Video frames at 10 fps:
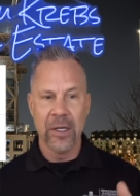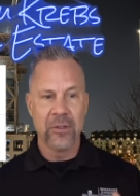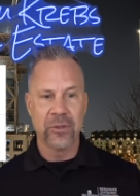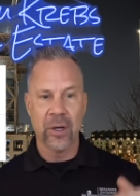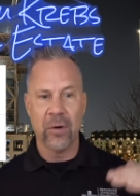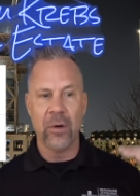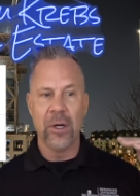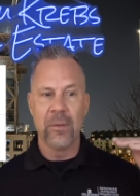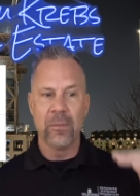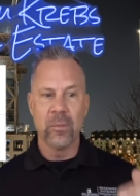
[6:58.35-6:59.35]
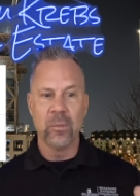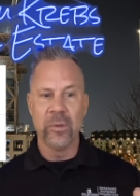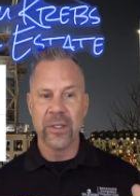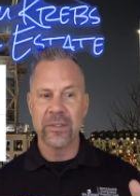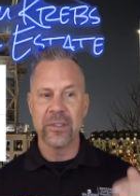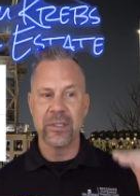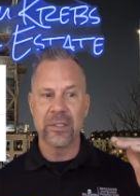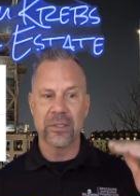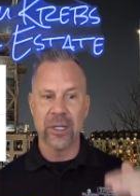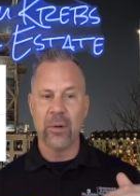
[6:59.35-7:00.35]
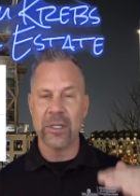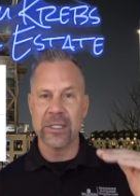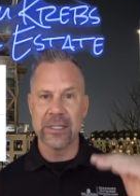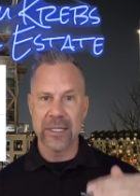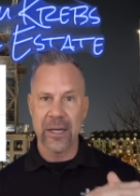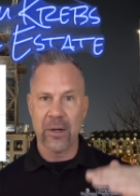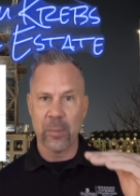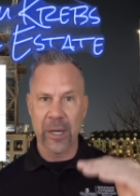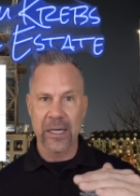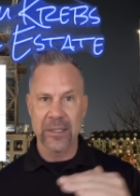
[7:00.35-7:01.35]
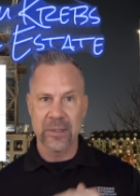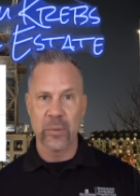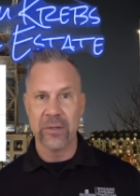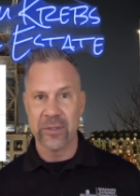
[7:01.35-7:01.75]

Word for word: So this is the slowest sale pace we've